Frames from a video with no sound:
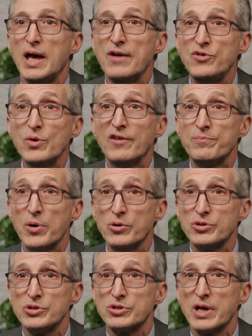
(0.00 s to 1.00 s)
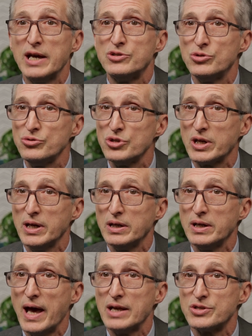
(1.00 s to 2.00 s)
If you have purchased a suture
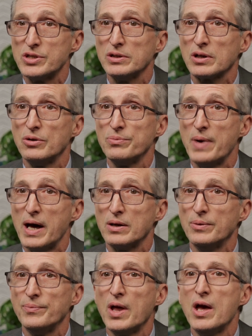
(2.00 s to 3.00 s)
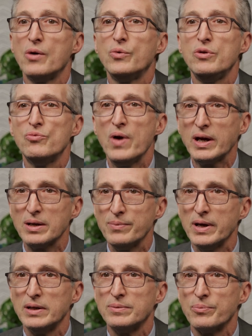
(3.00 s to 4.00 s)
kit and silicone model, we
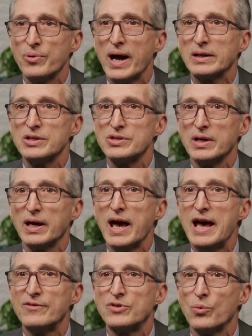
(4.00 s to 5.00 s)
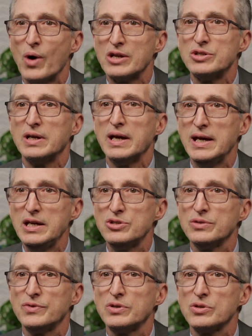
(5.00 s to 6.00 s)
recommend practicing after watching
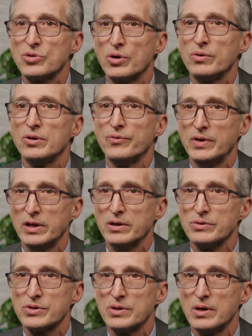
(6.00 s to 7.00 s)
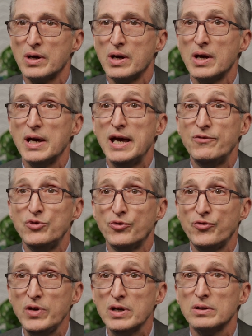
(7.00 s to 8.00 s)
each of the tutorial videos. If you
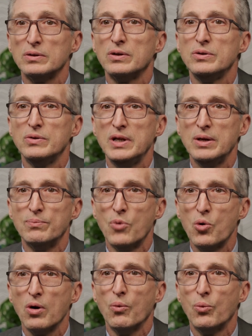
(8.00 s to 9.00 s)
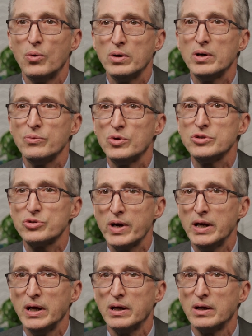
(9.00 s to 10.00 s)
feel you need more one-on-one
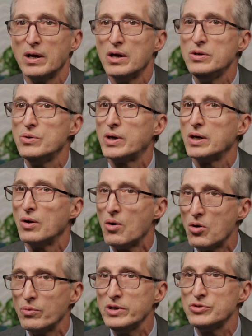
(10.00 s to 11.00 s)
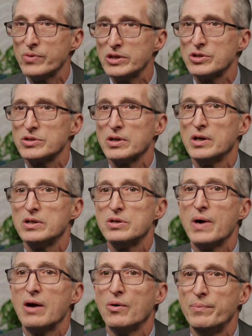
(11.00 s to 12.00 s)
training, you can always register
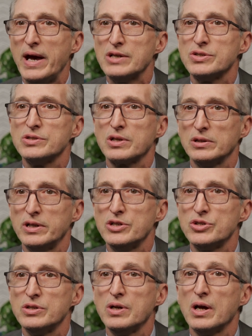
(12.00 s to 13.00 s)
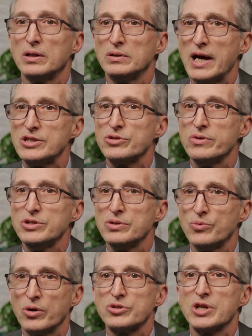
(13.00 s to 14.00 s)
to our Master's Clinician
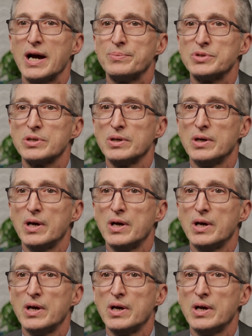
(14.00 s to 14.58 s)
laceration workshops